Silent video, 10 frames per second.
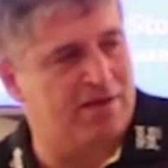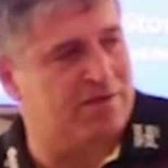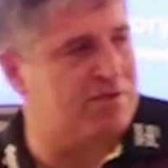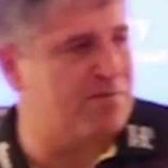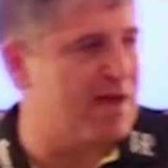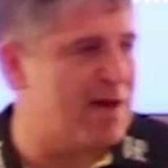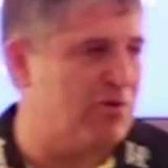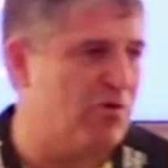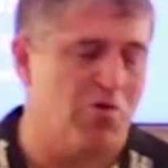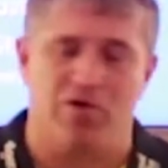and to be
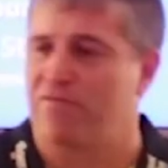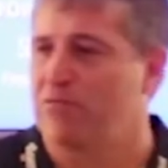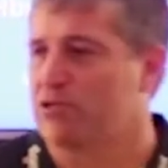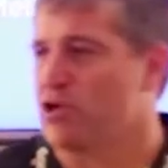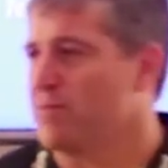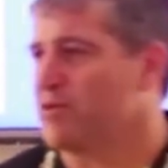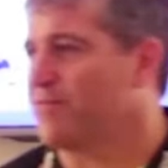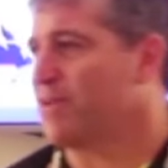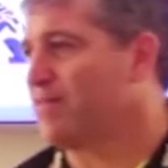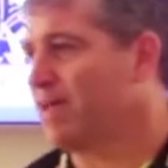able to work full time, and
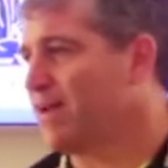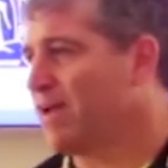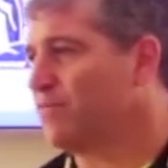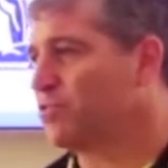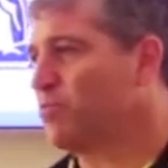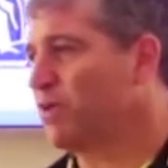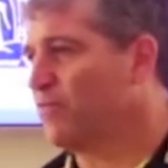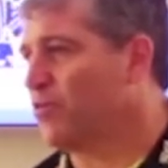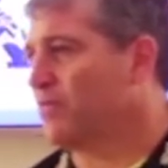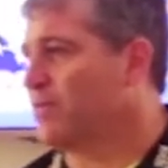I've done that now for
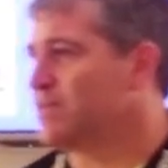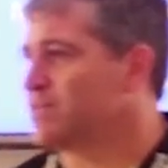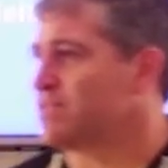25 years,